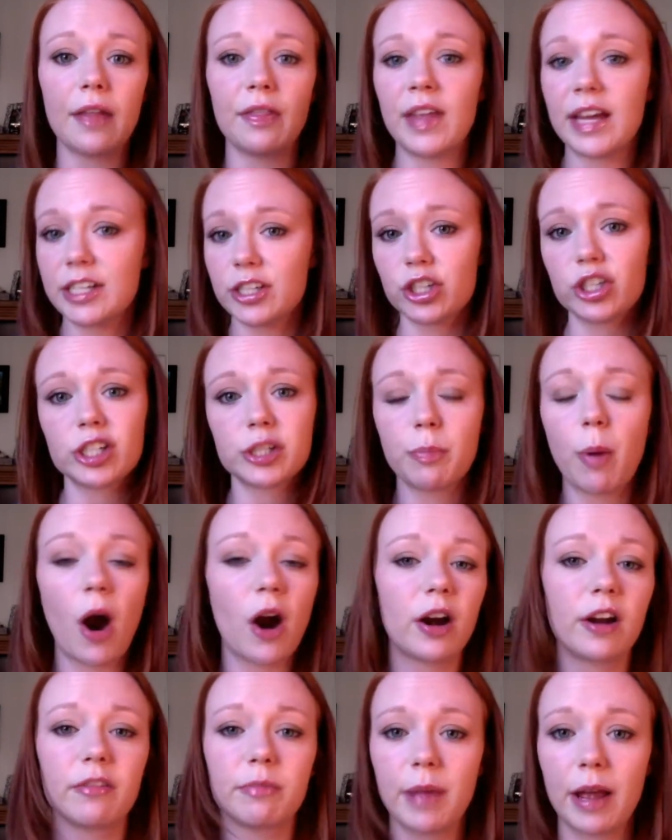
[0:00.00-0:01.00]
That's just
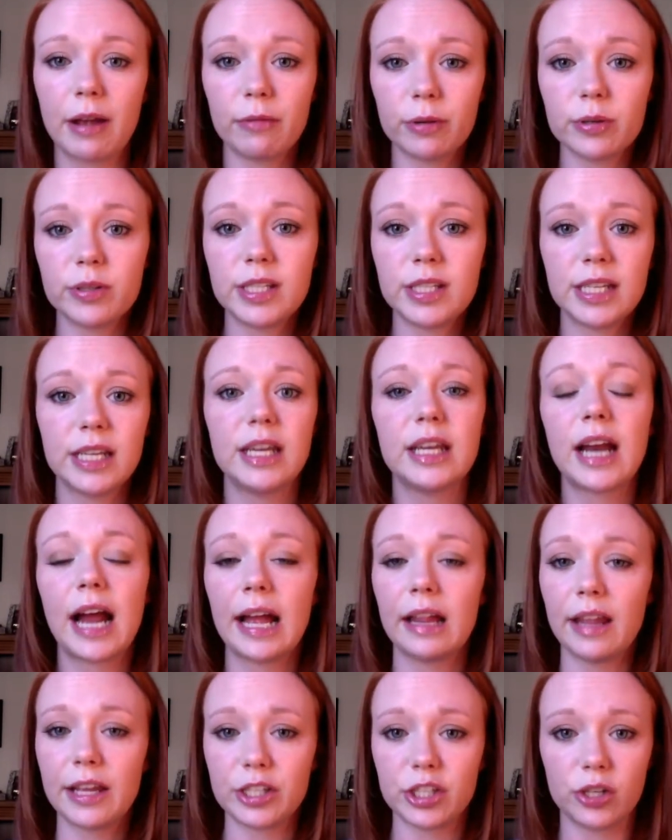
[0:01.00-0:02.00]
part of my routine. I
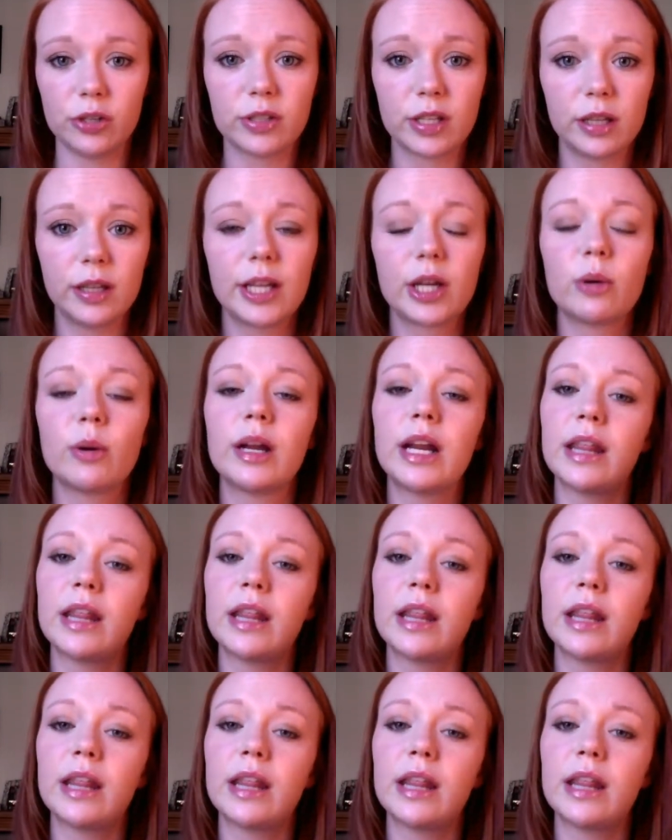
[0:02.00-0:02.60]
like to use a liquid